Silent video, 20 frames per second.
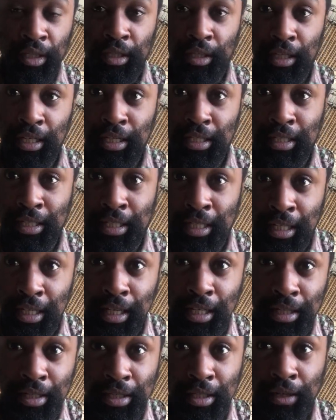These
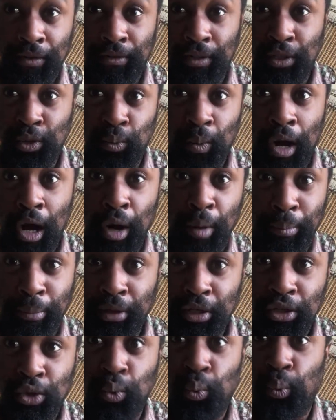teats of these wild
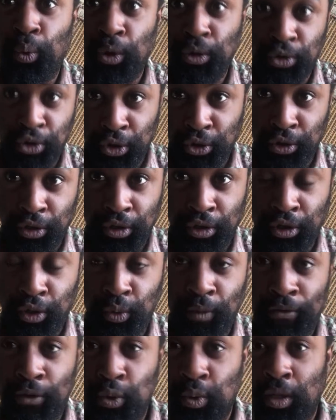beasts will turn on
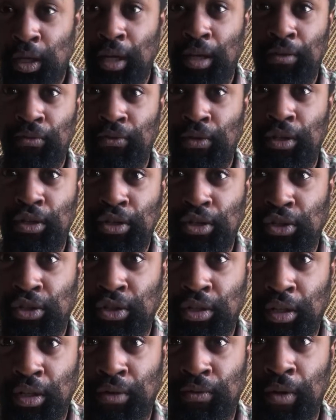you. If you can't feed
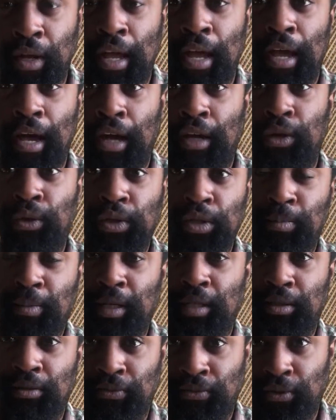yourself, how do you
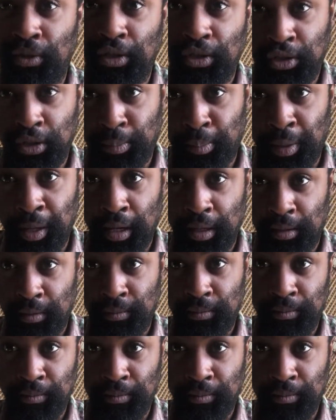expect to feed your pet?